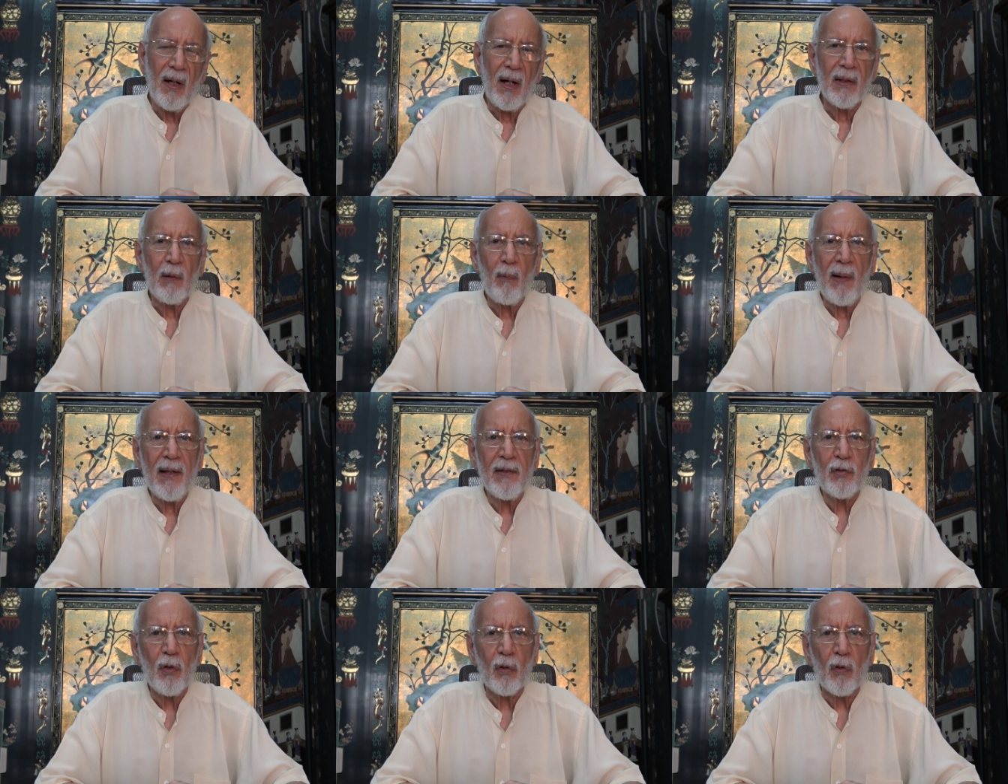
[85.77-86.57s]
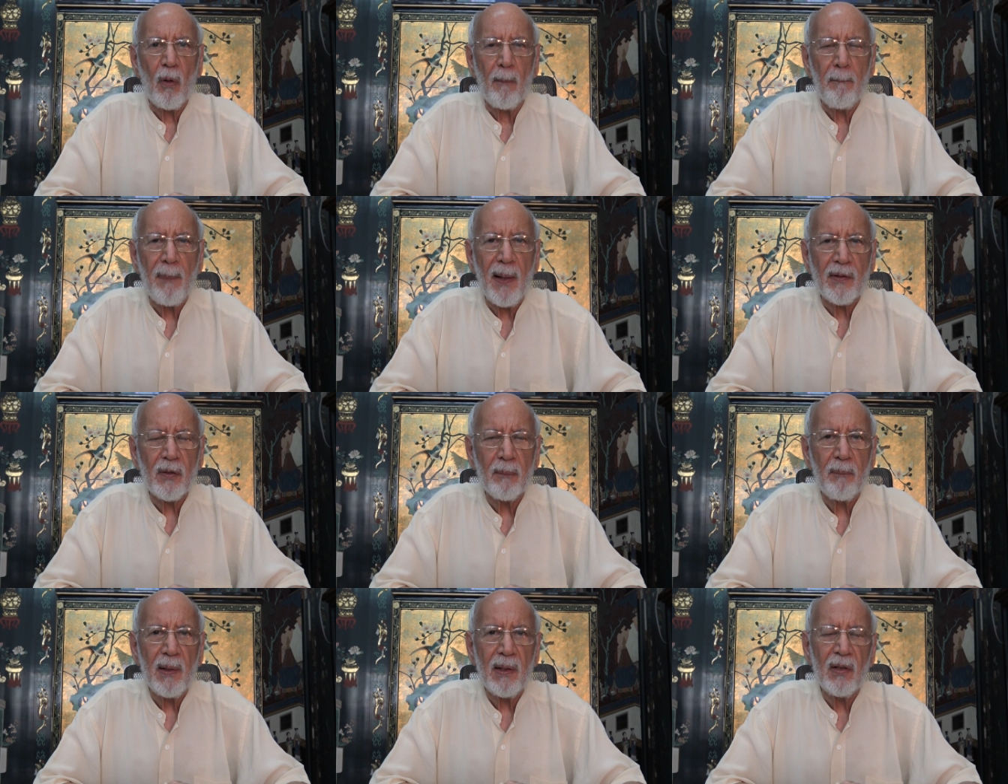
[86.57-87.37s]
Otherwise, your
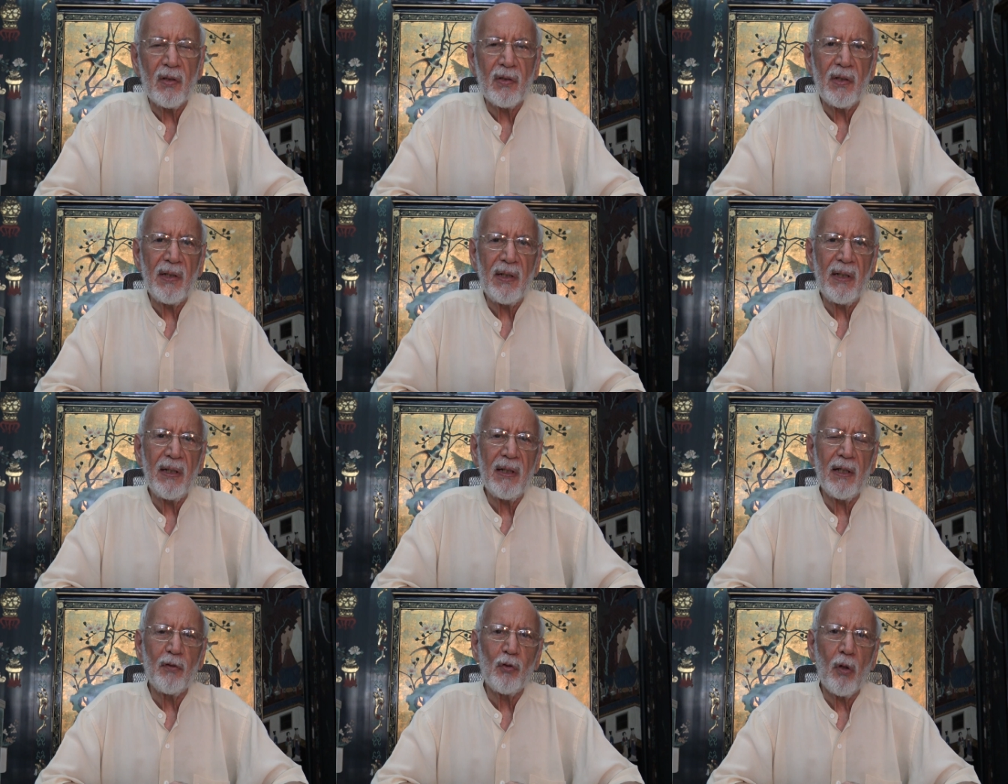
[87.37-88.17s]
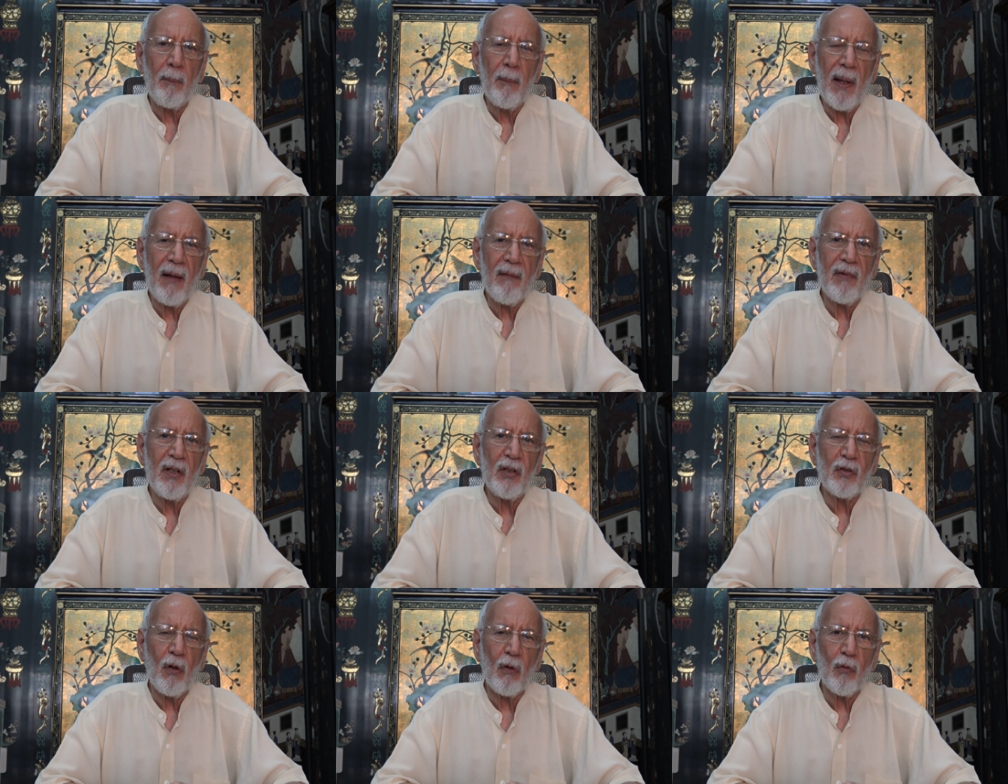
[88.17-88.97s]
compatibility in your
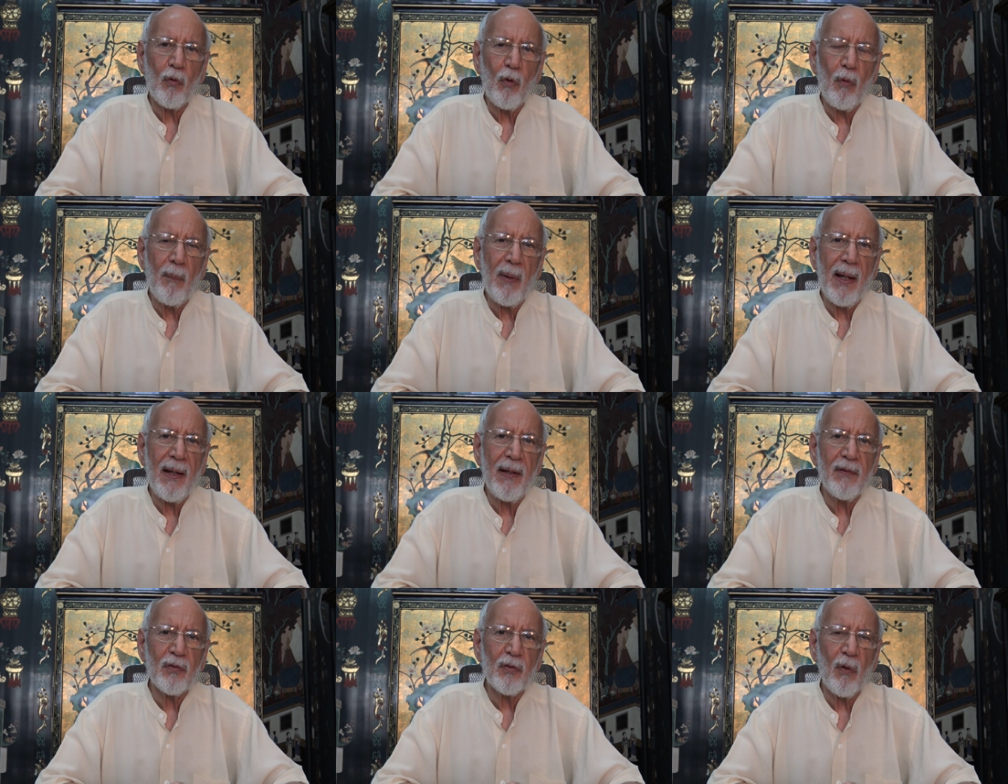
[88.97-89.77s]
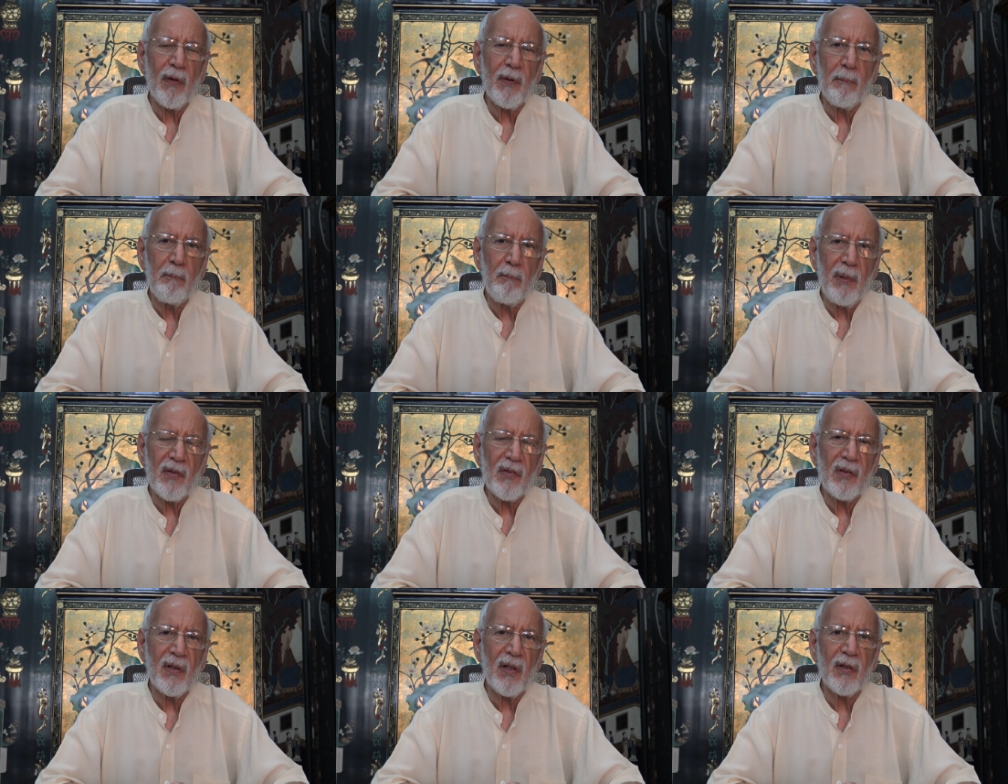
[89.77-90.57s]
marriage or romance or in
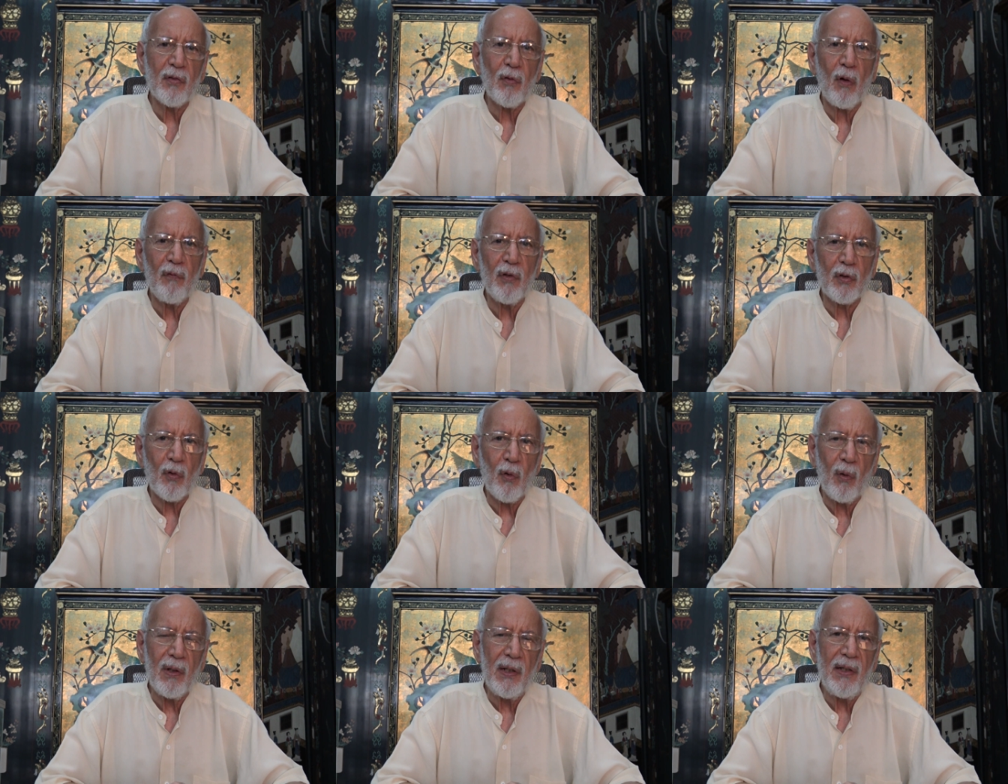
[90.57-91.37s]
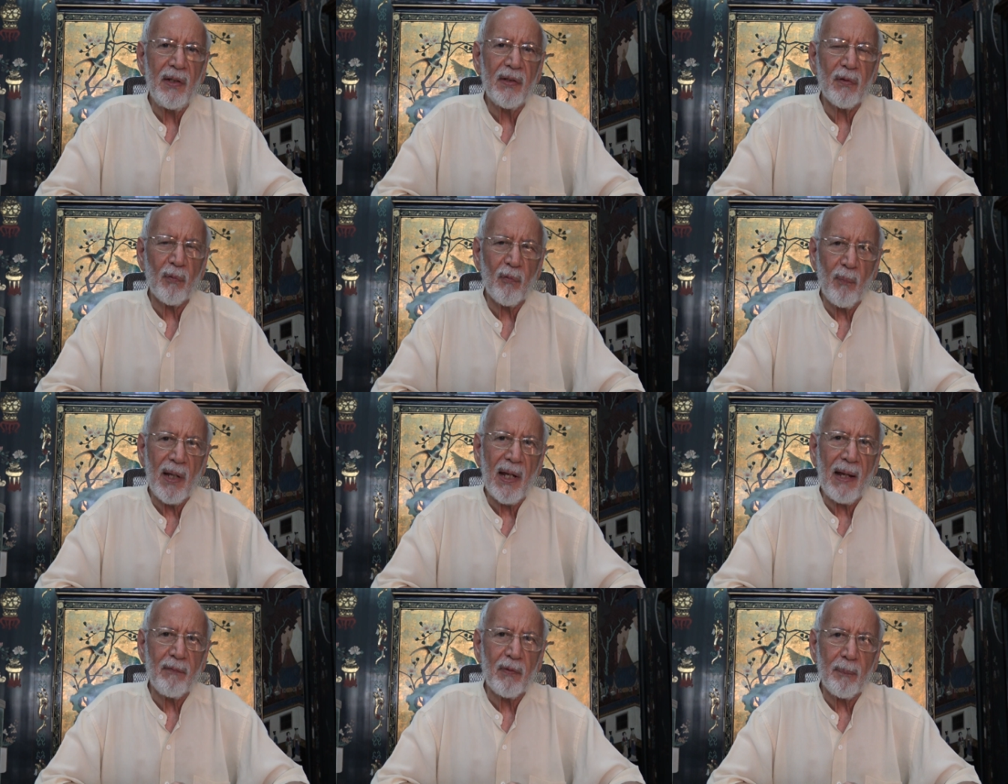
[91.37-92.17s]
business or with colleagues
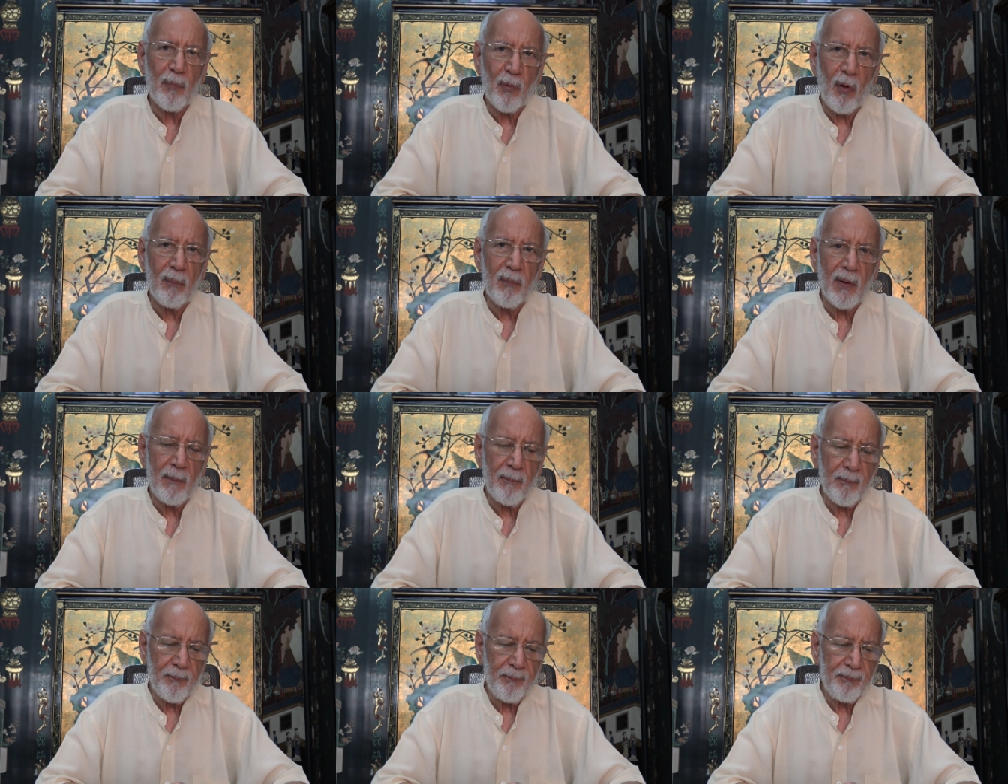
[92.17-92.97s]
may have a problem.